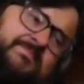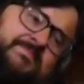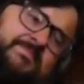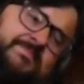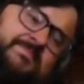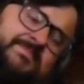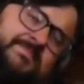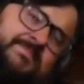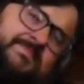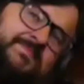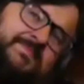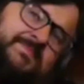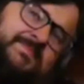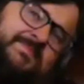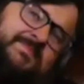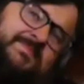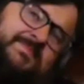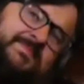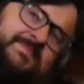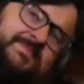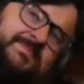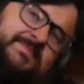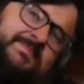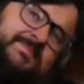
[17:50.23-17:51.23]

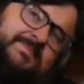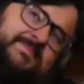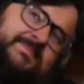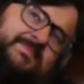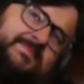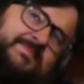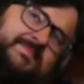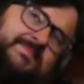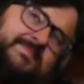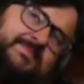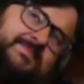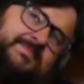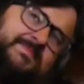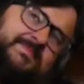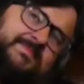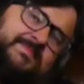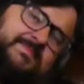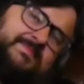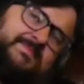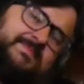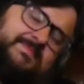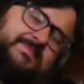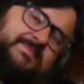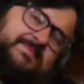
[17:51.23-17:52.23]

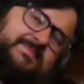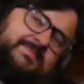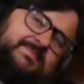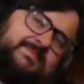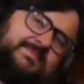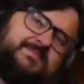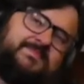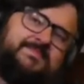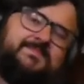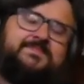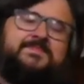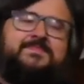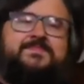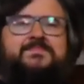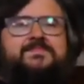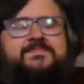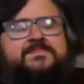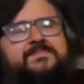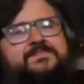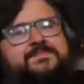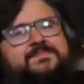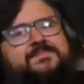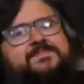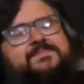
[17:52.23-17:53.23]

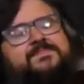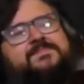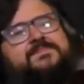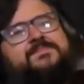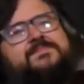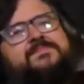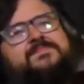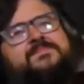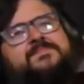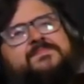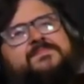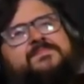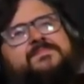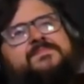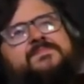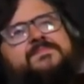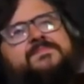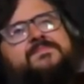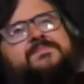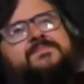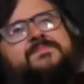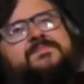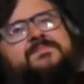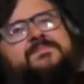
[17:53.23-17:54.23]

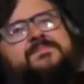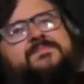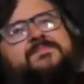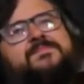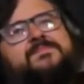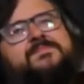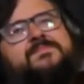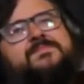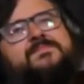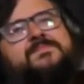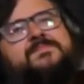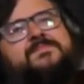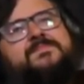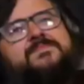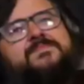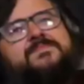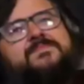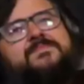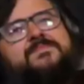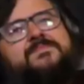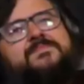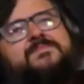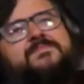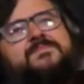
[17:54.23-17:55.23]

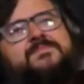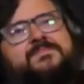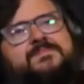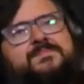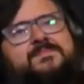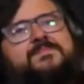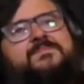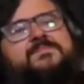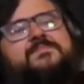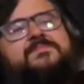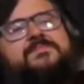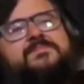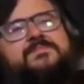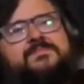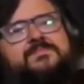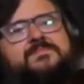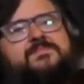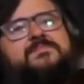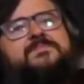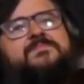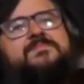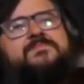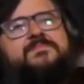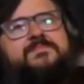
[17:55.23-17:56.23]

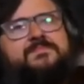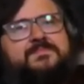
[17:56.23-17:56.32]
(not speaking)